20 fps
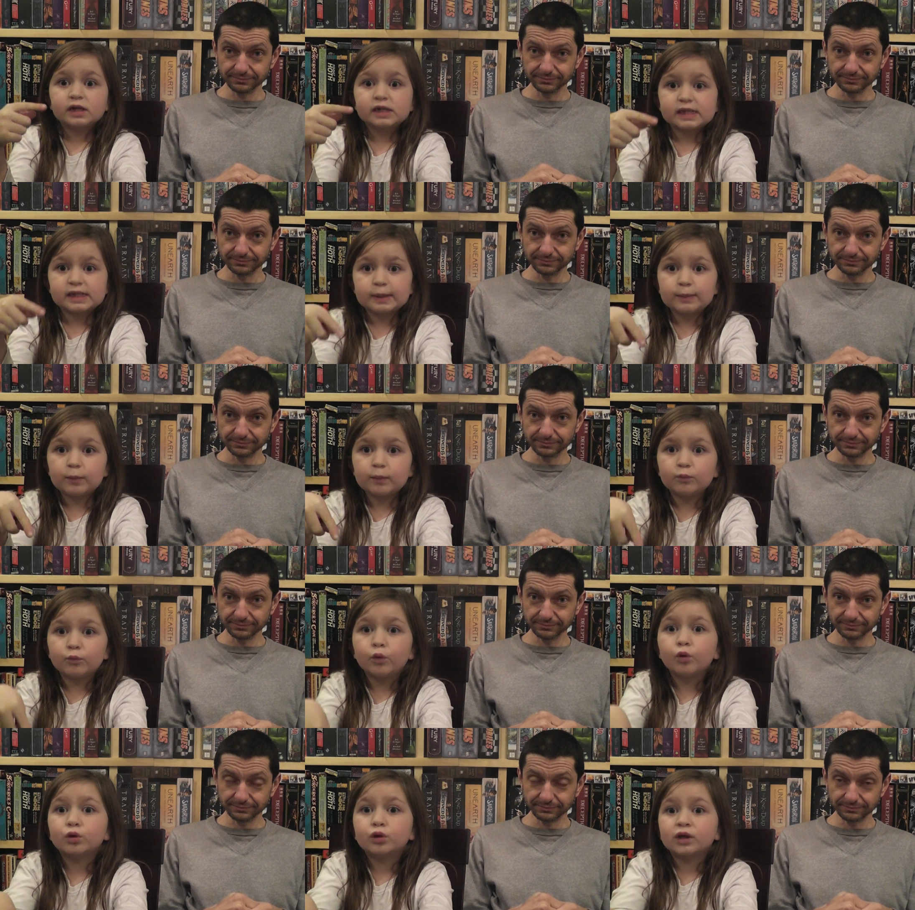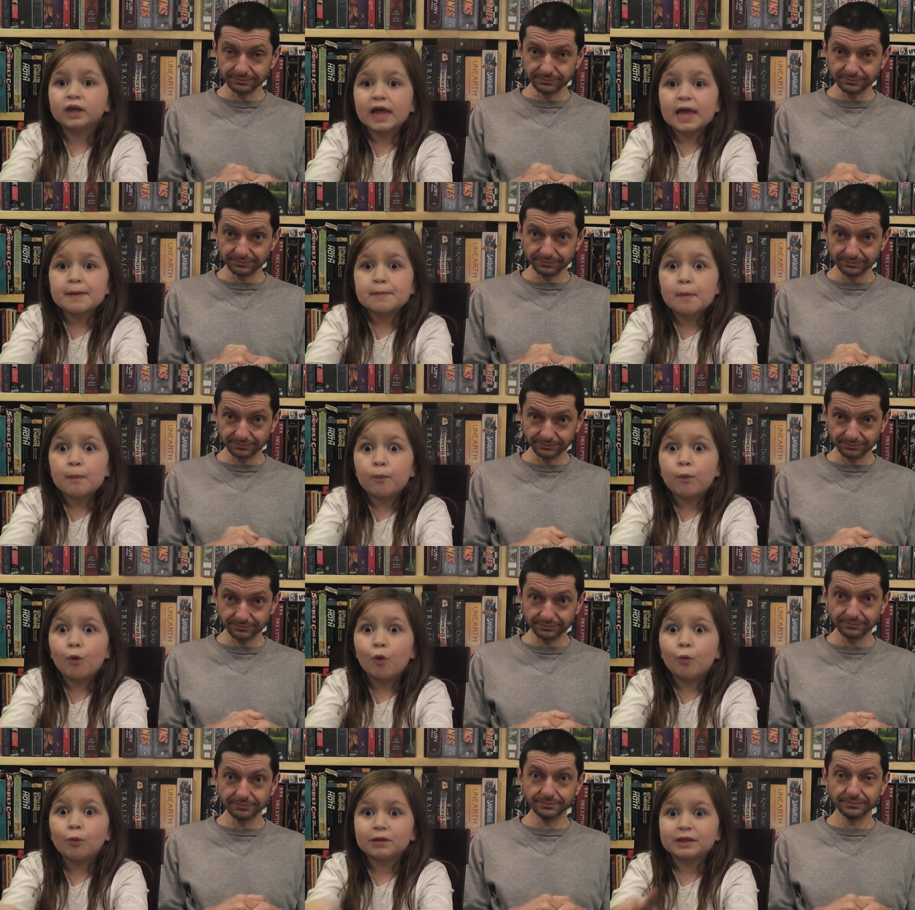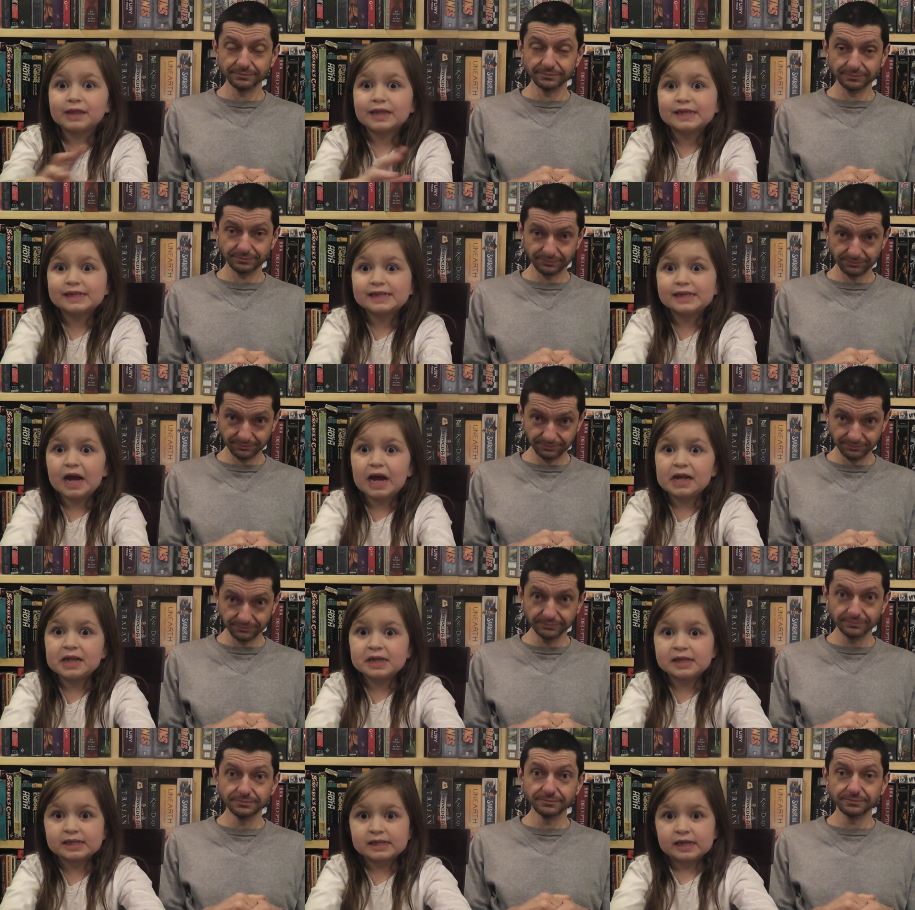Speaker 1: Someone will claim a pole with the
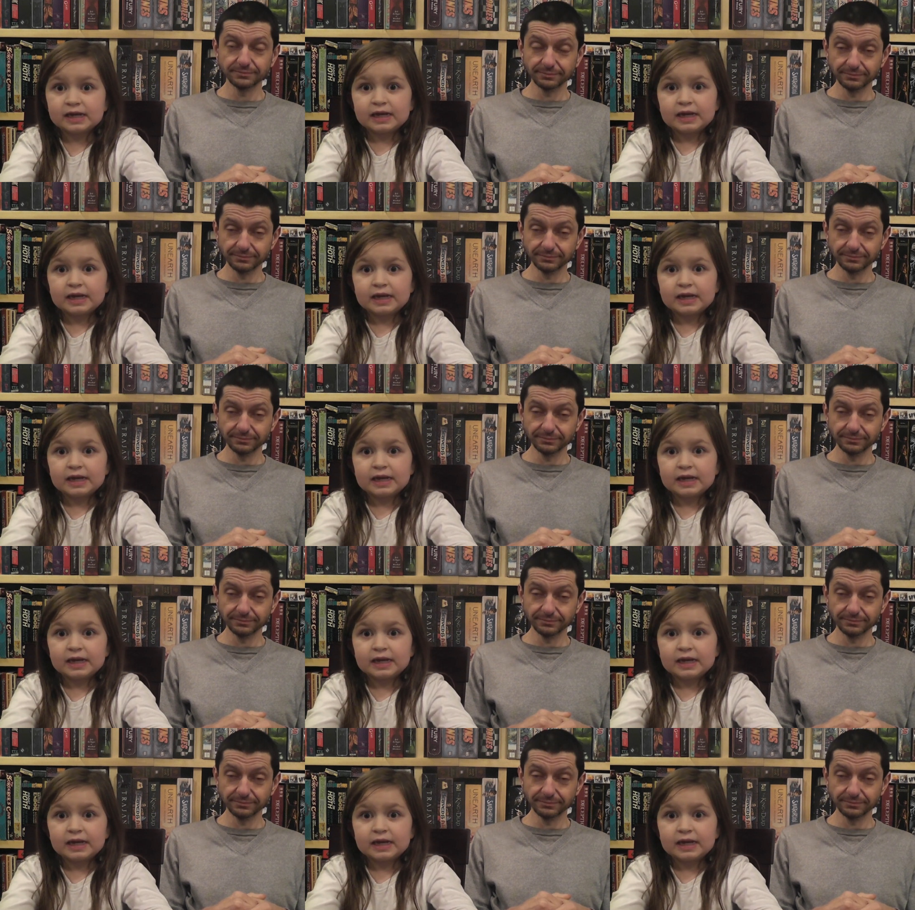suns